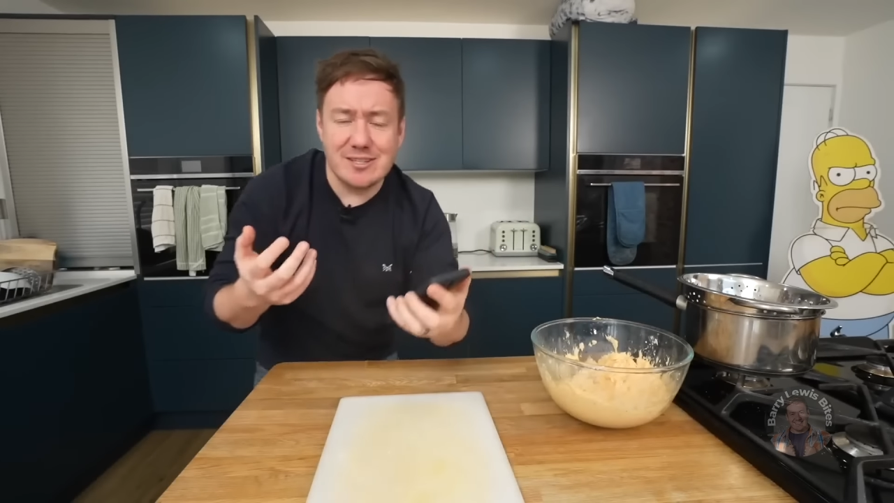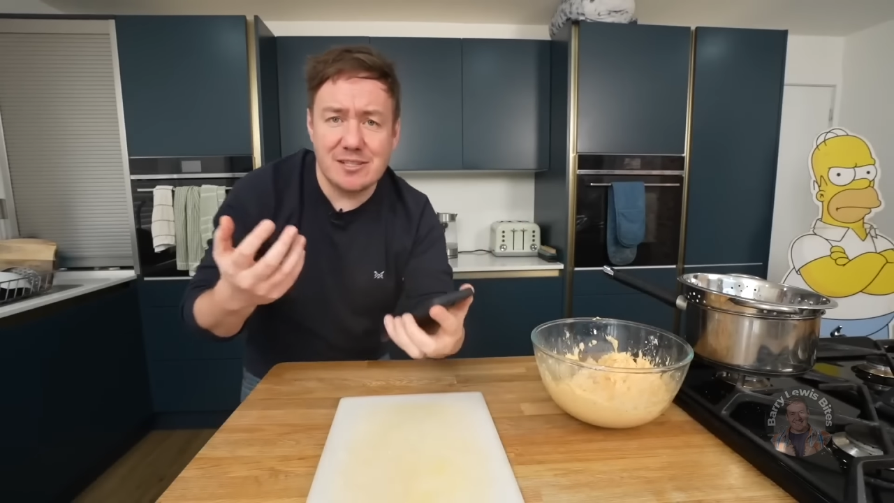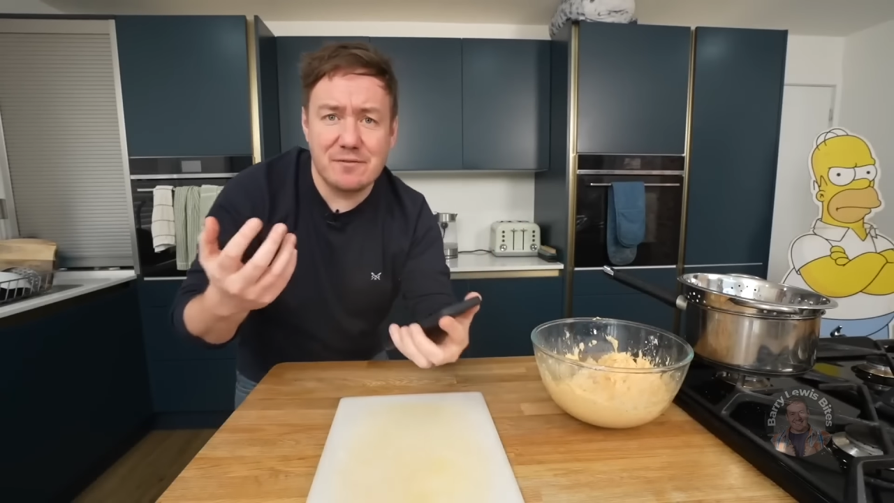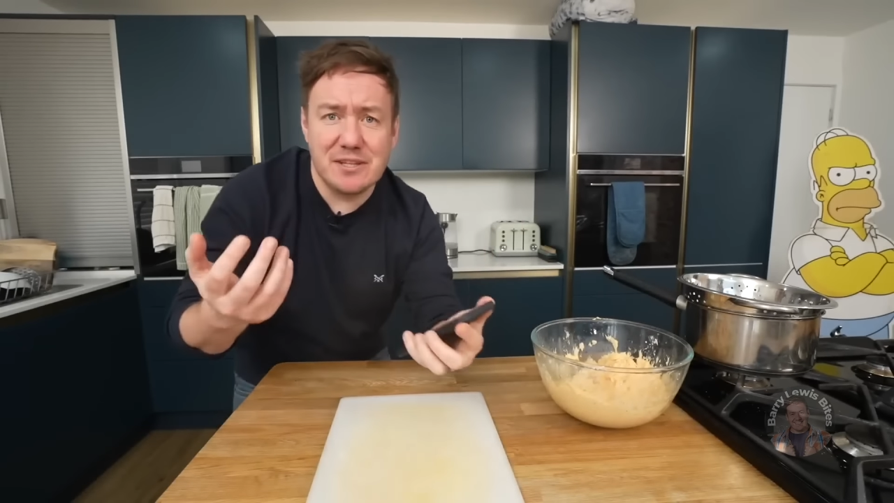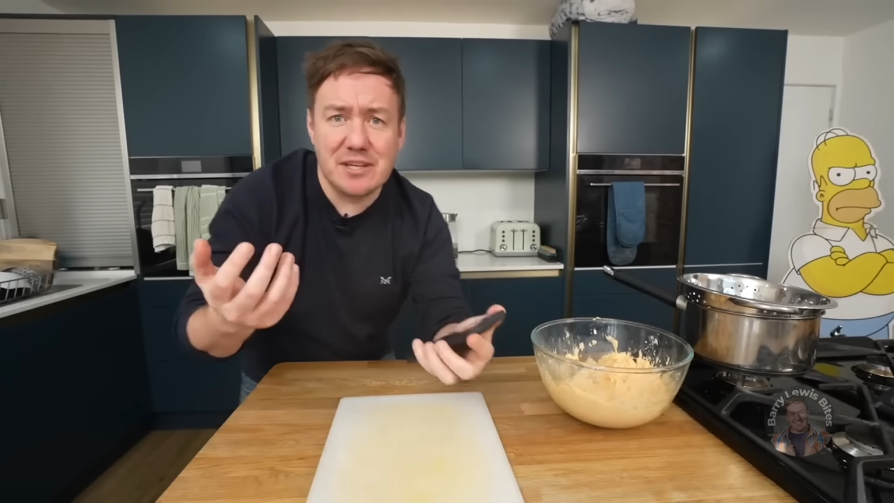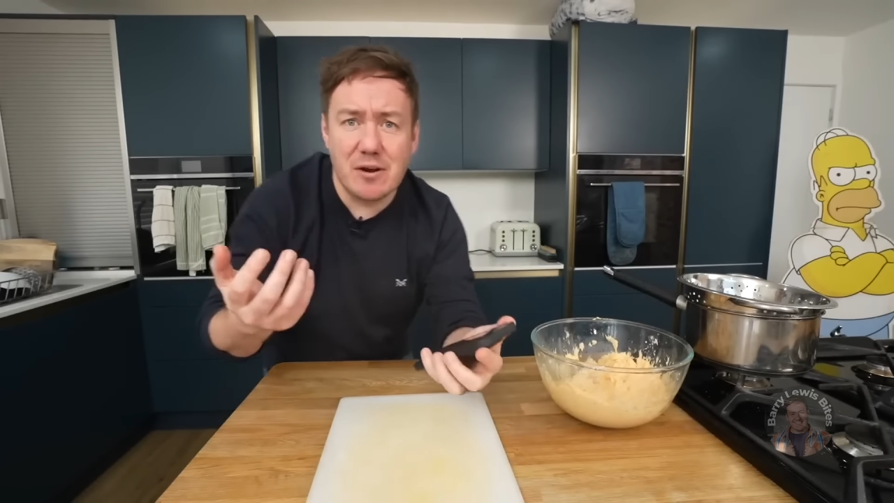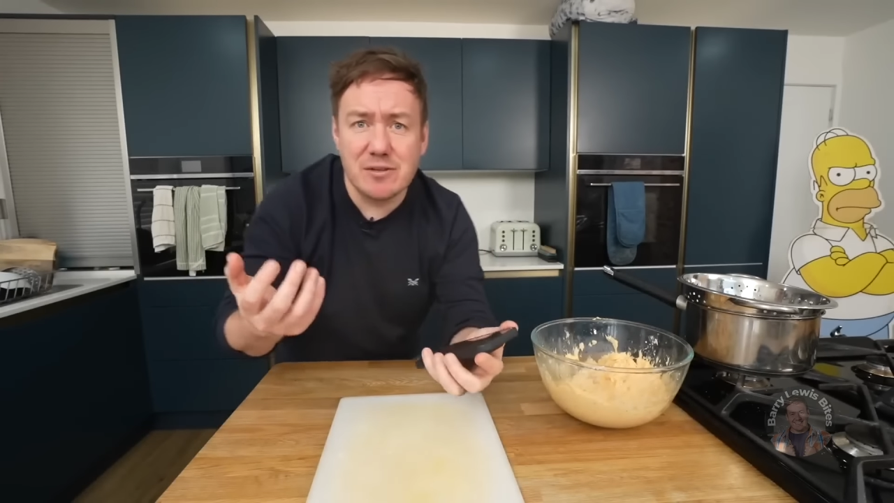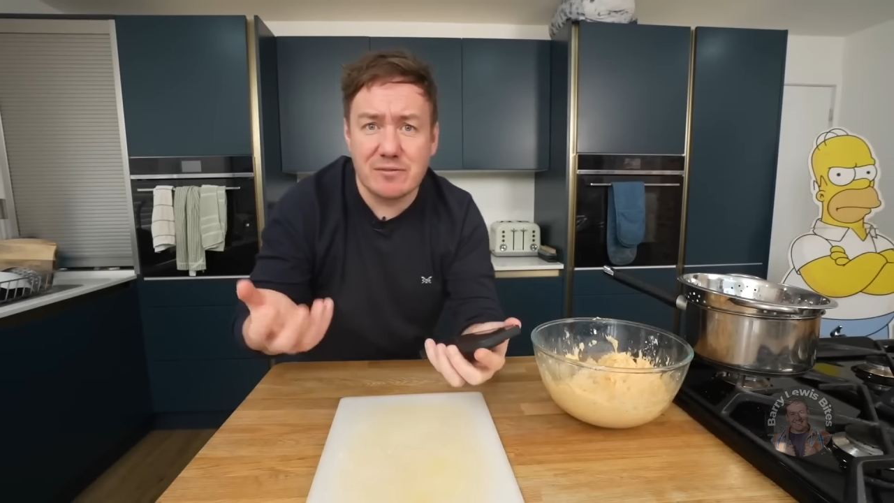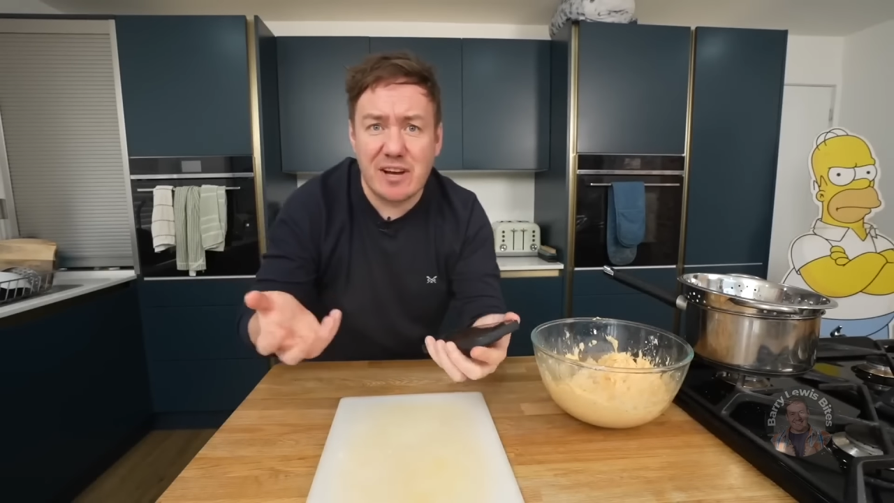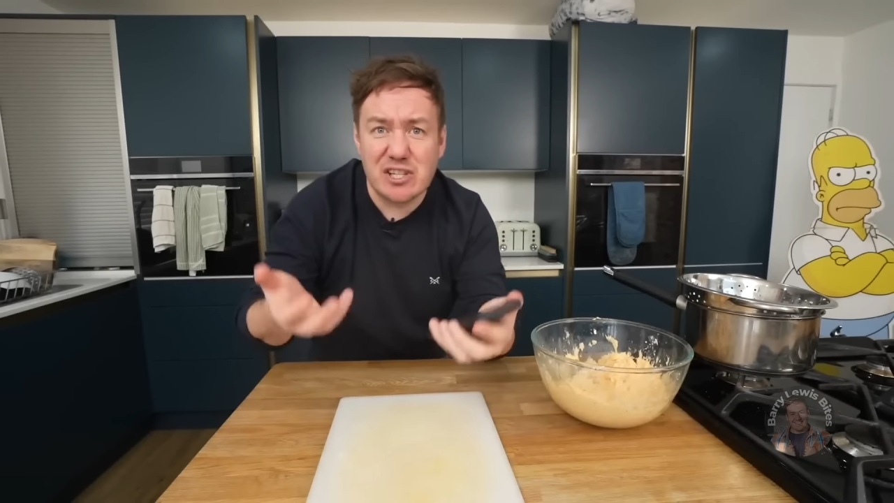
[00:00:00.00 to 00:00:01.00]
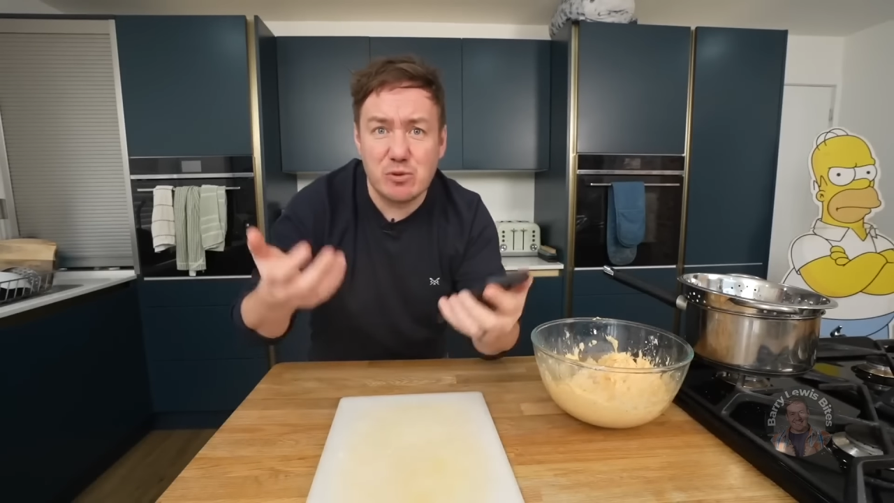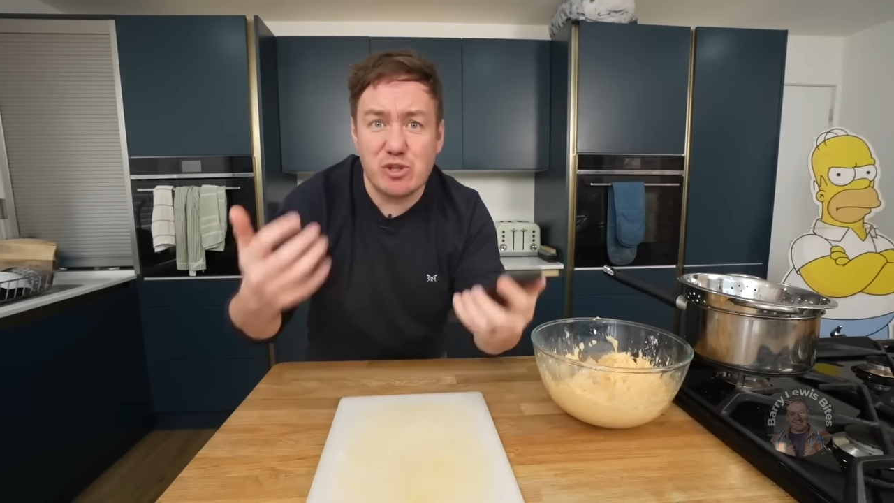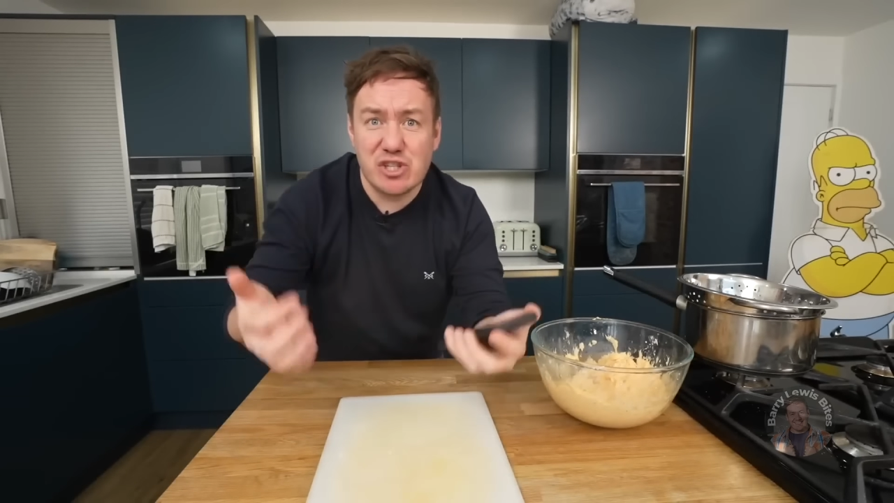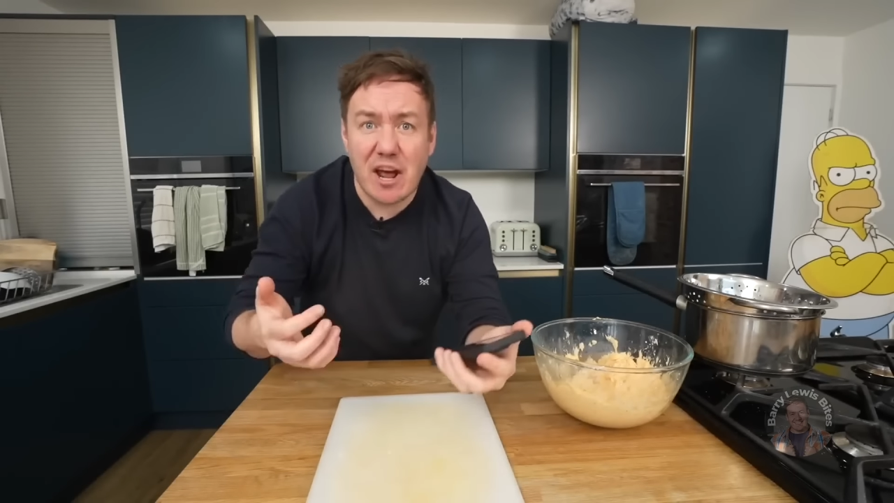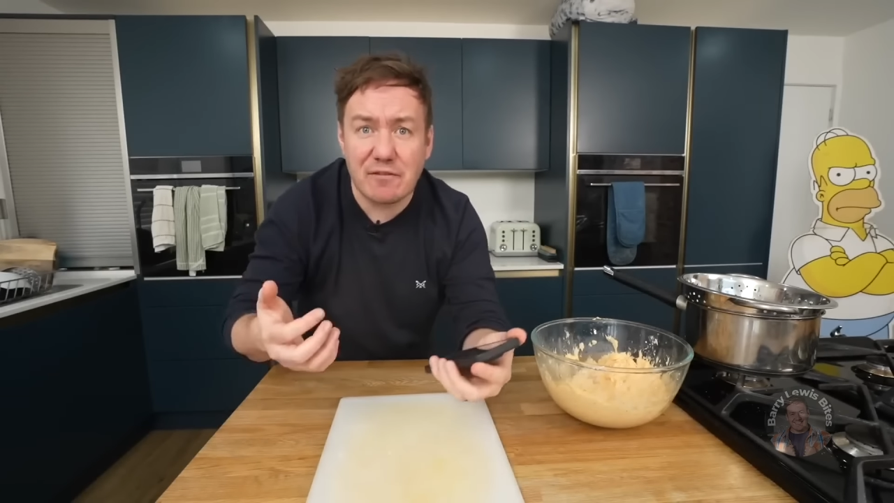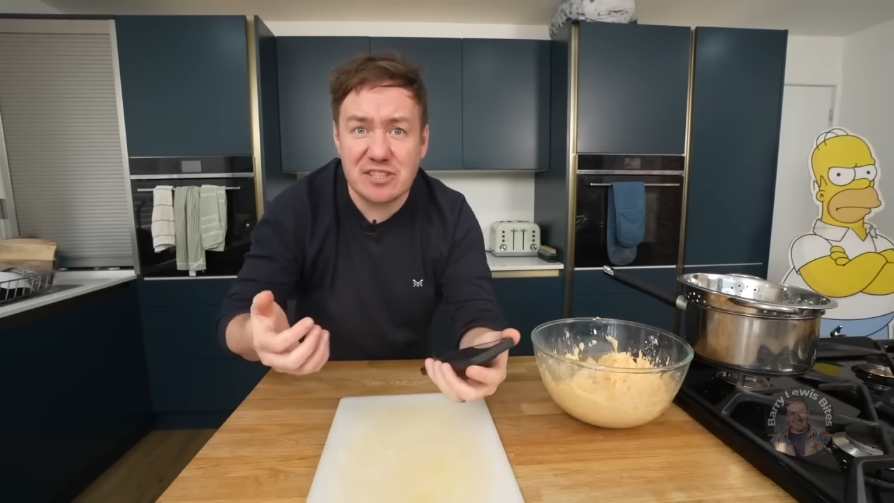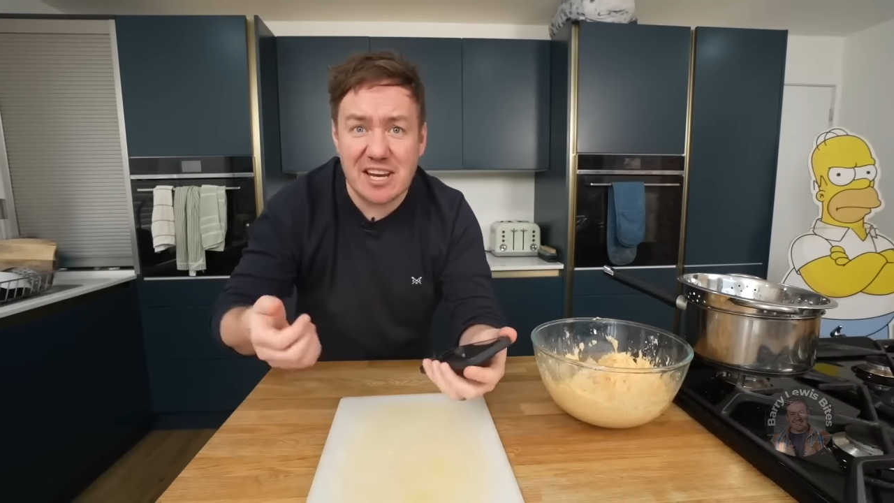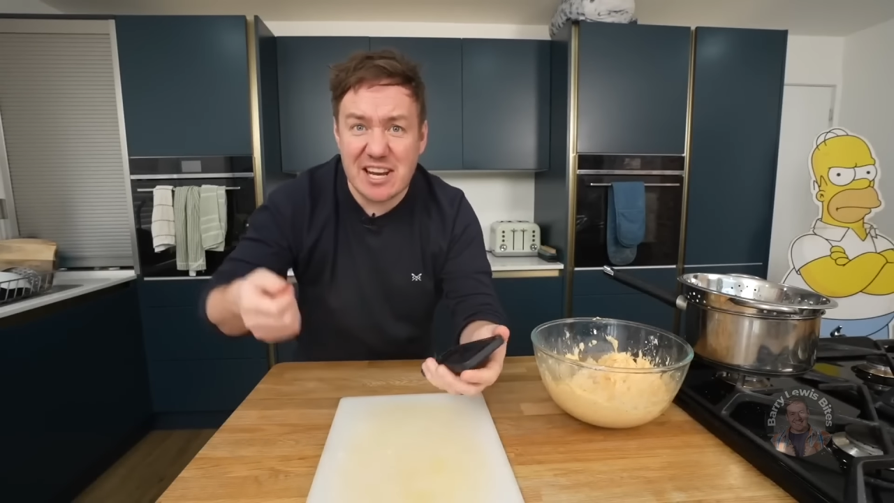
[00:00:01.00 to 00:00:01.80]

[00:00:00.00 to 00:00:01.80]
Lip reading: There's videos of actual chefs